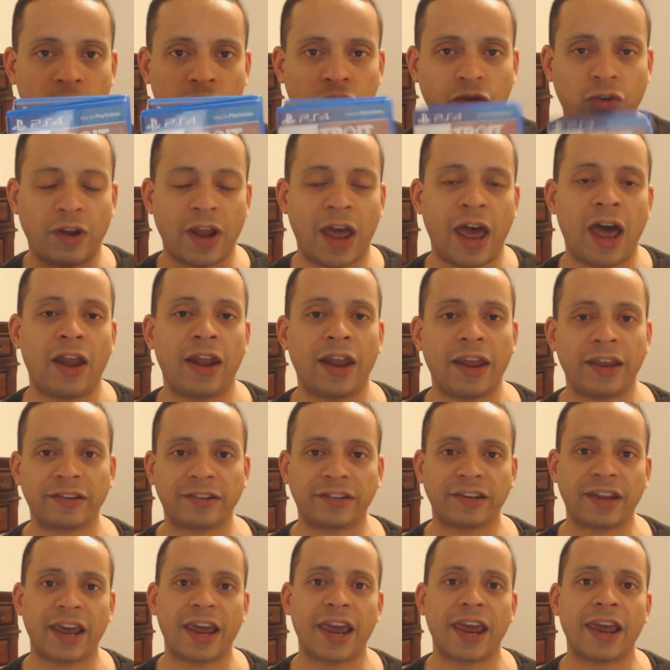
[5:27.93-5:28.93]
So now let's
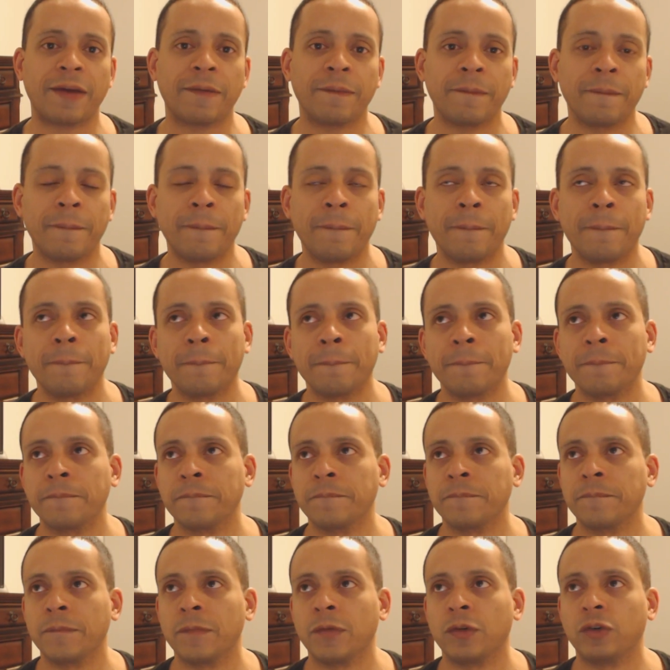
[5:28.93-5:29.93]
say
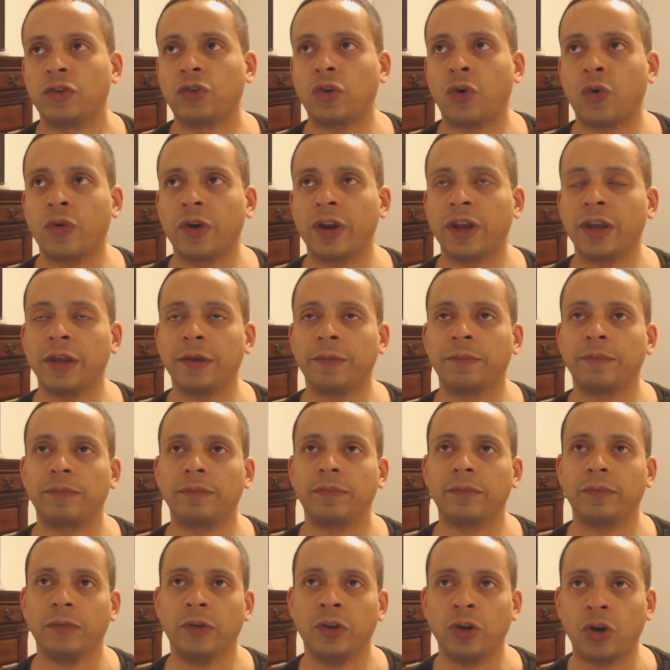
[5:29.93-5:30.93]
Sony,
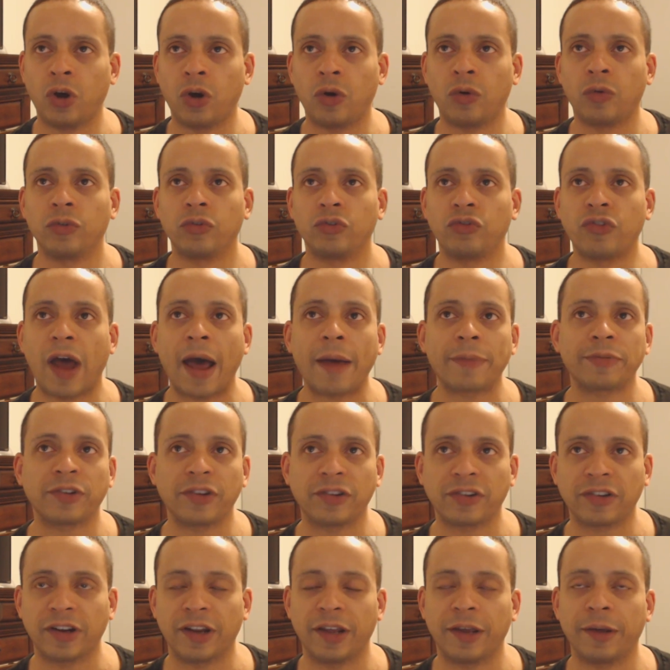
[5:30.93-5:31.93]
you know, drops
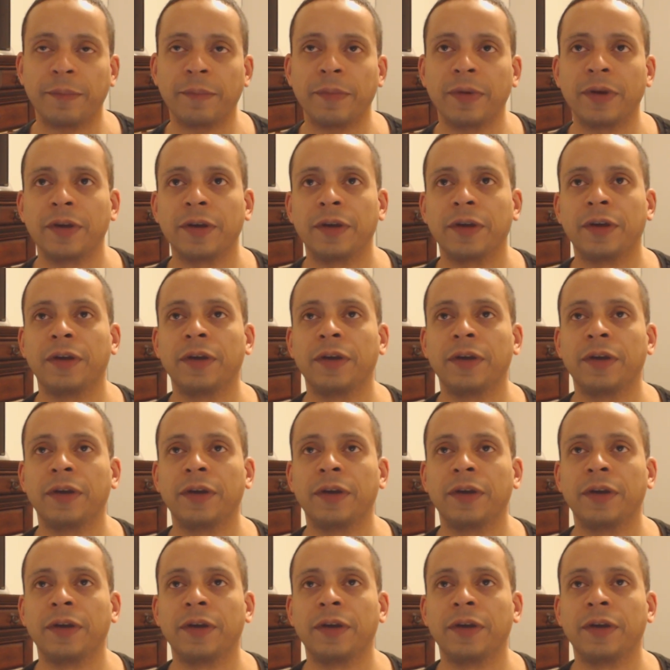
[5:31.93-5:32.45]
the Slim